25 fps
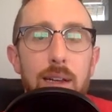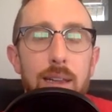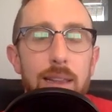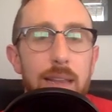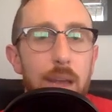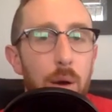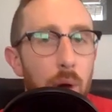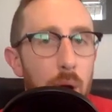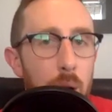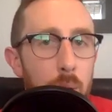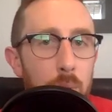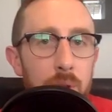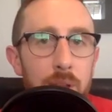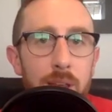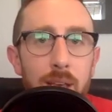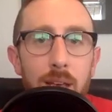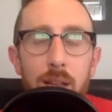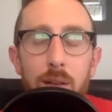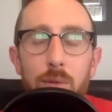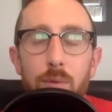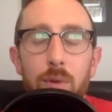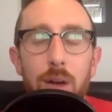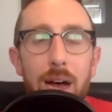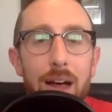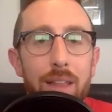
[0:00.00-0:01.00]
They were able to
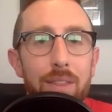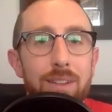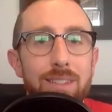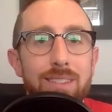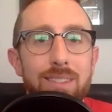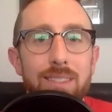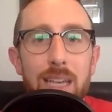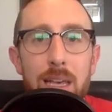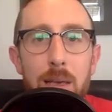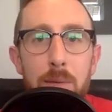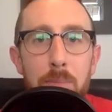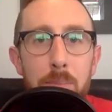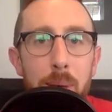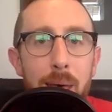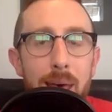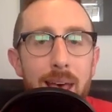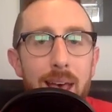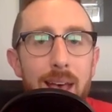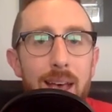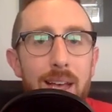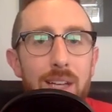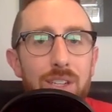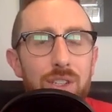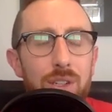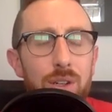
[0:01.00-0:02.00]
get on the same
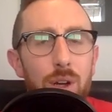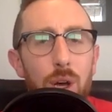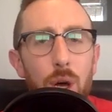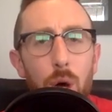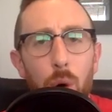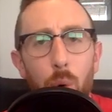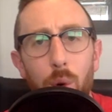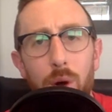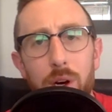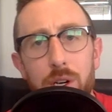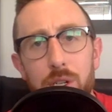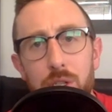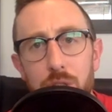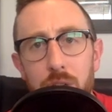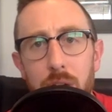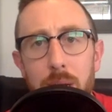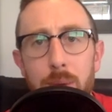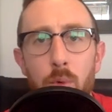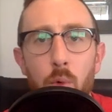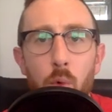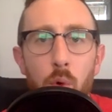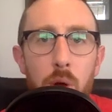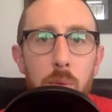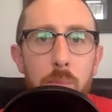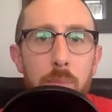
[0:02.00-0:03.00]
page. What a
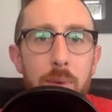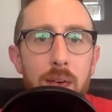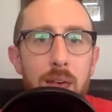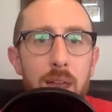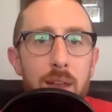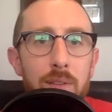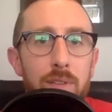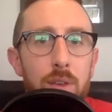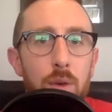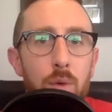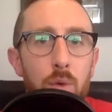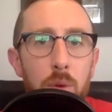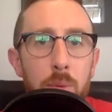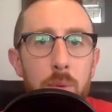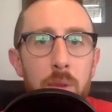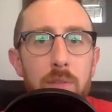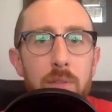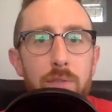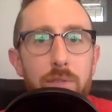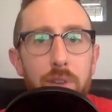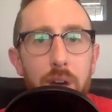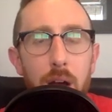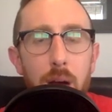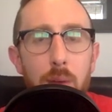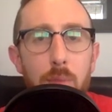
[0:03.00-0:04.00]
shame it would have been if he would have
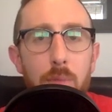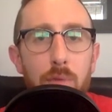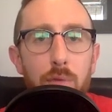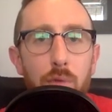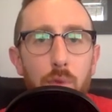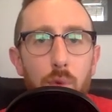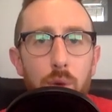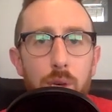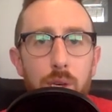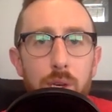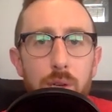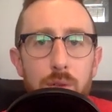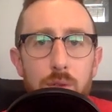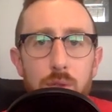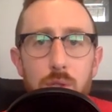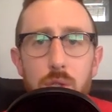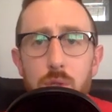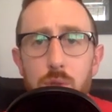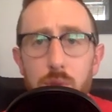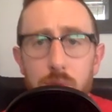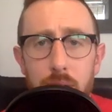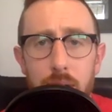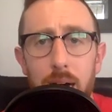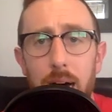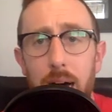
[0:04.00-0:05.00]
been fired before year
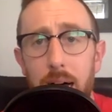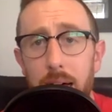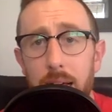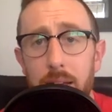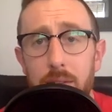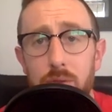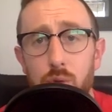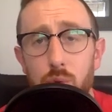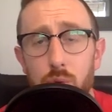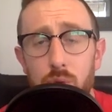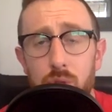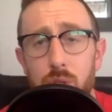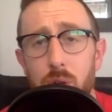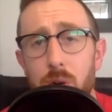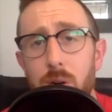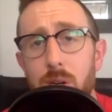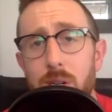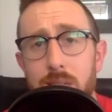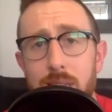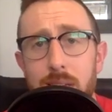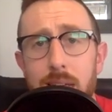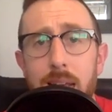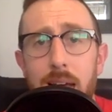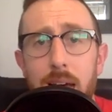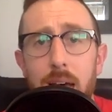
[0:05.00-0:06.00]
two. And to a certain
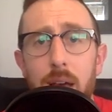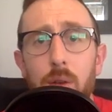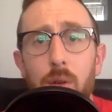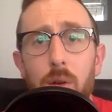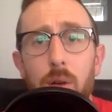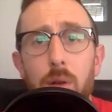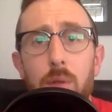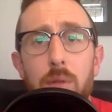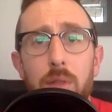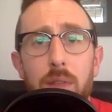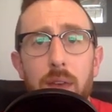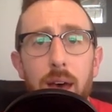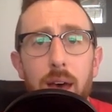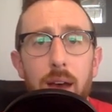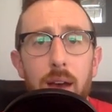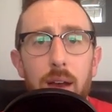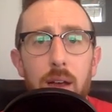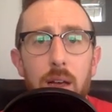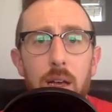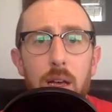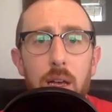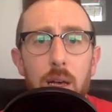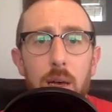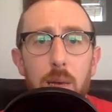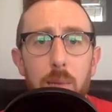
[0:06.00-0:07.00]
extent, I agree with that.
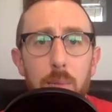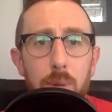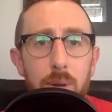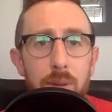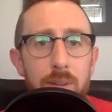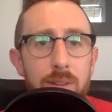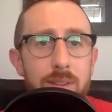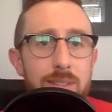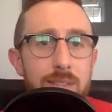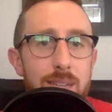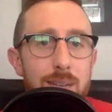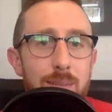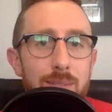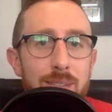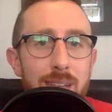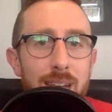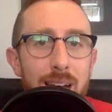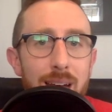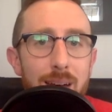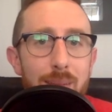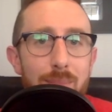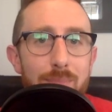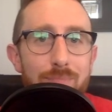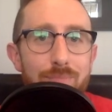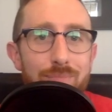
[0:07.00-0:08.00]
But at the same
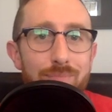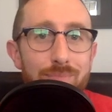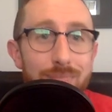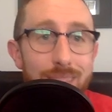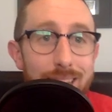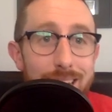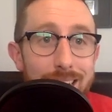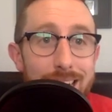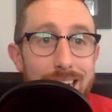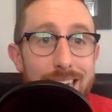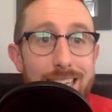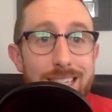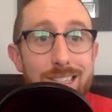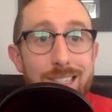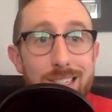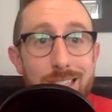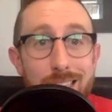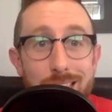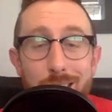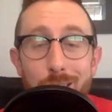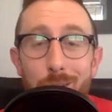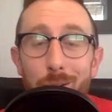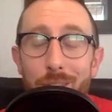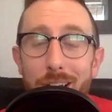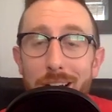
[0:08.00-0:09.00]
time, it's
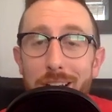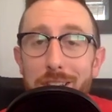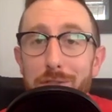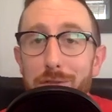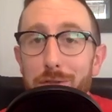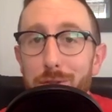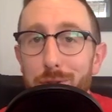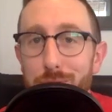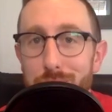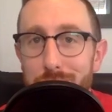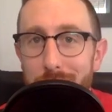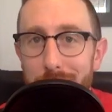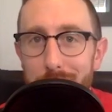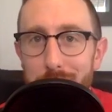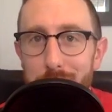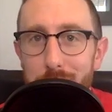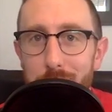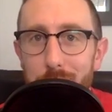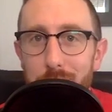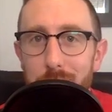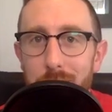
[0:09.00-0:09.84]
still not the full schedule.